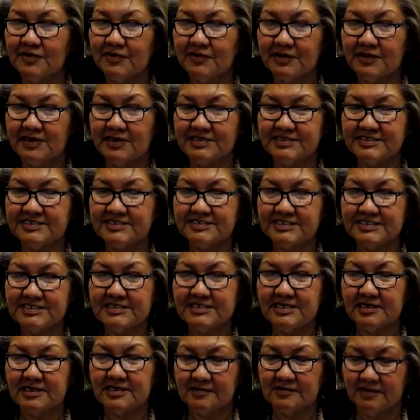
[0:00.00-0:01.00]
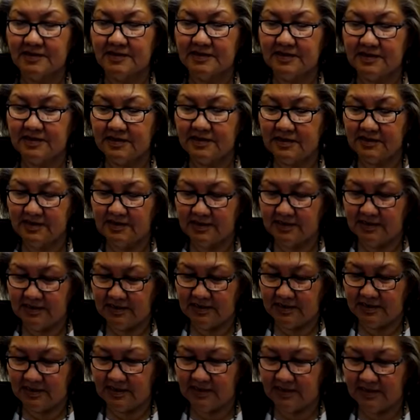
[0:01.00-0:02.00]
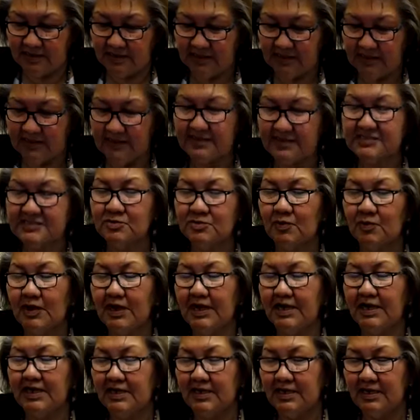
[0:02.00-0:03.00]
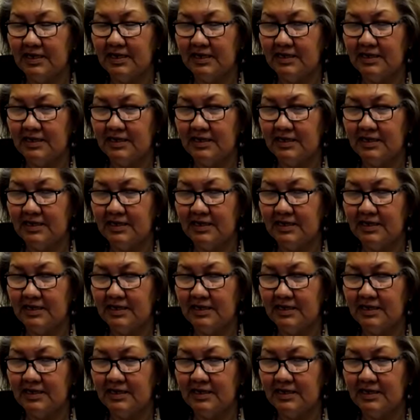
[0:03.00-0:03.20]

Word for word: this in in this way